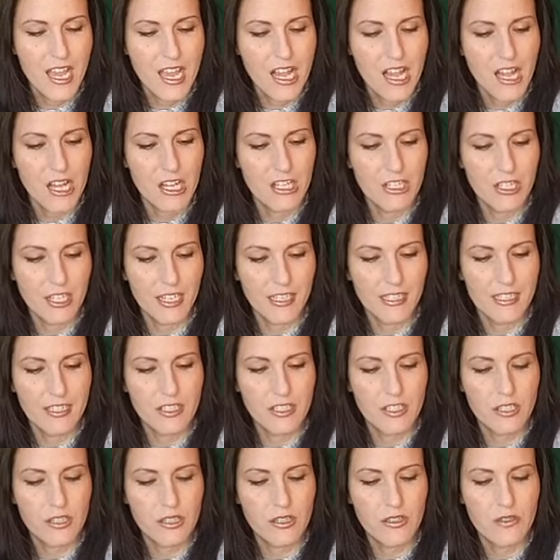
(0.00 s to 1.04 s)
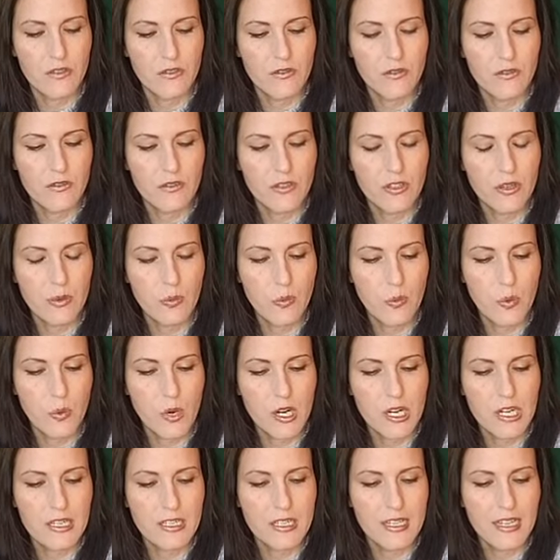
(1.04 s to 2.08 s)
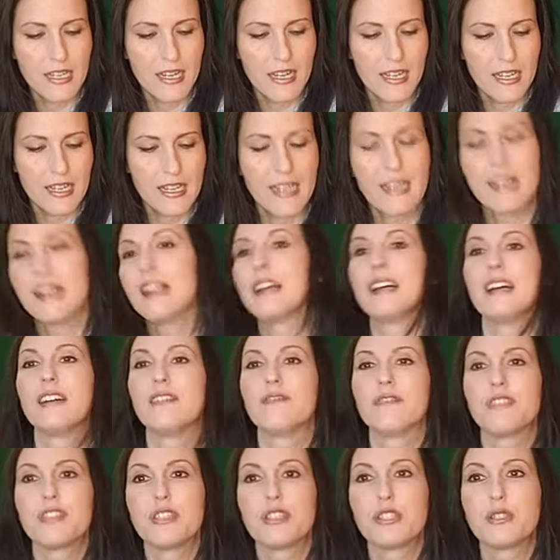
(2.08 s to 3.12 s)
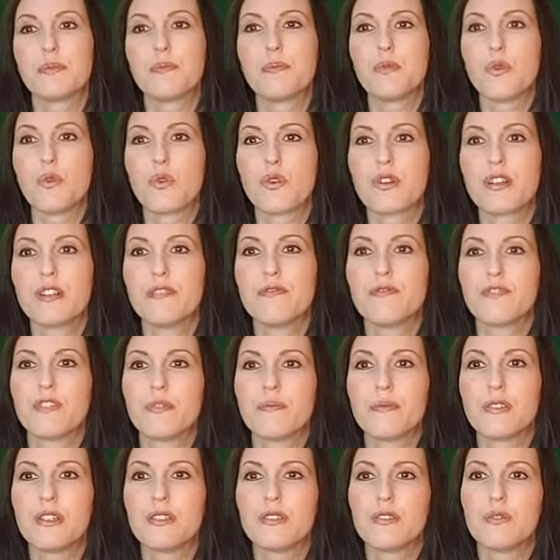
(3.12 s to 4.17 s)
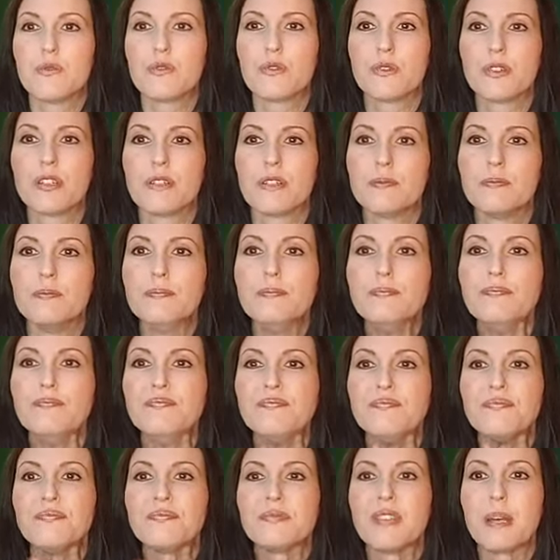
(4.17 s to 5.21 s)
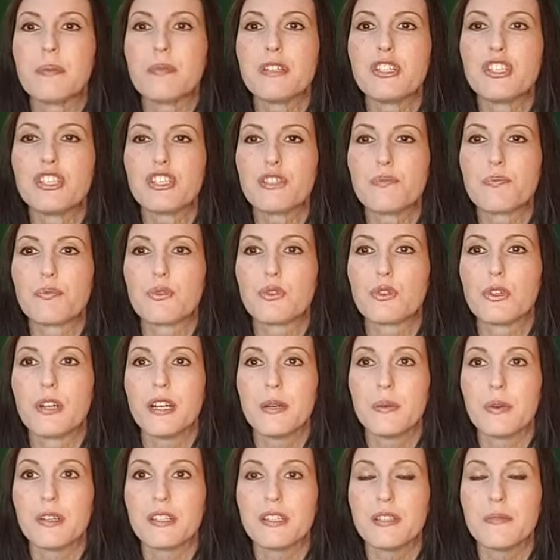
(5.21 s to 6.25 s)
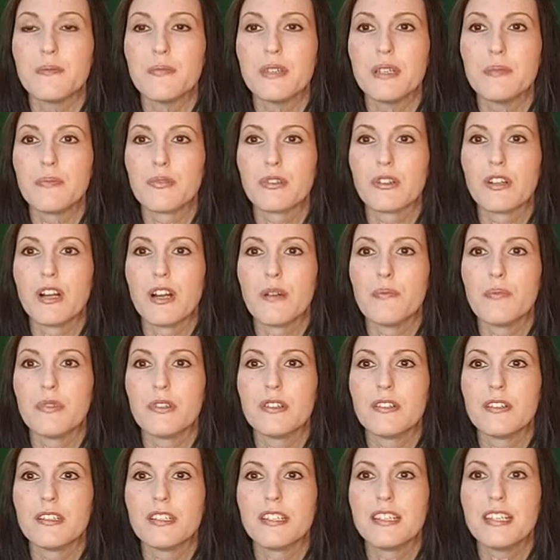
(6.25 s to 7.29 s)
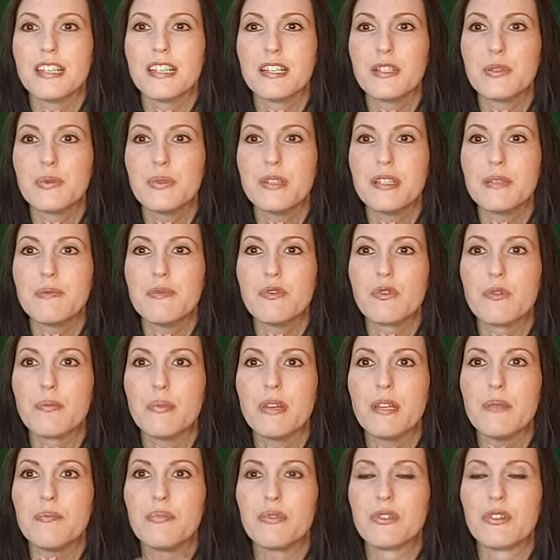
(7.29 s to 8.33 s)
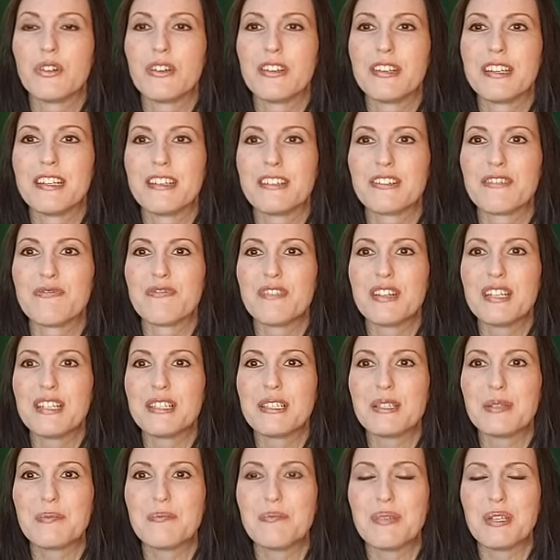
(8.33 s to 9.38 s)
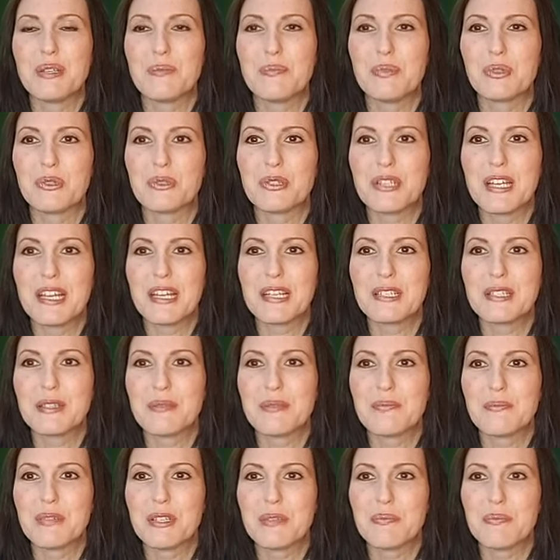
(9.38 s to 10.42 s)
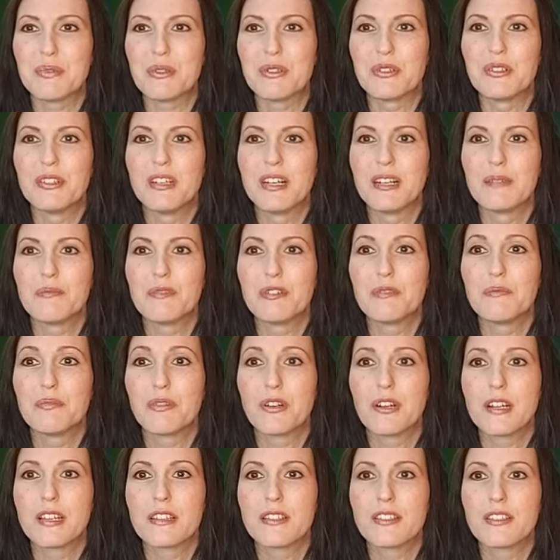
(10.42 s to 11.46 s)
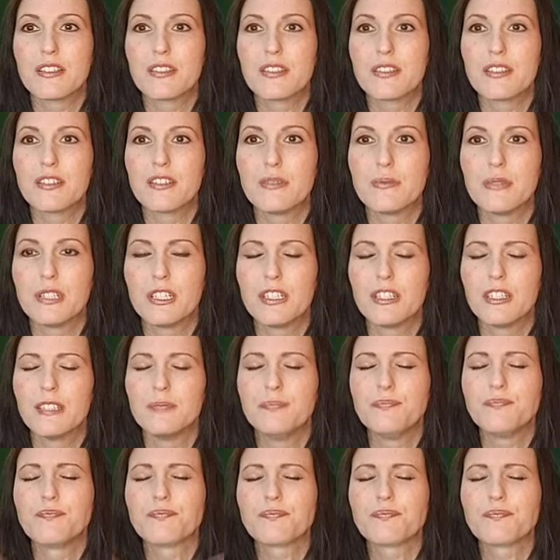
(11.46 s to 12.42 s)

Okay, so the word that I have this morning from the Lord, let me just pray while some people are hopping on. You guys, we need more people on here. Invite some people, tag some people. I'm going to pray. This is going to be good.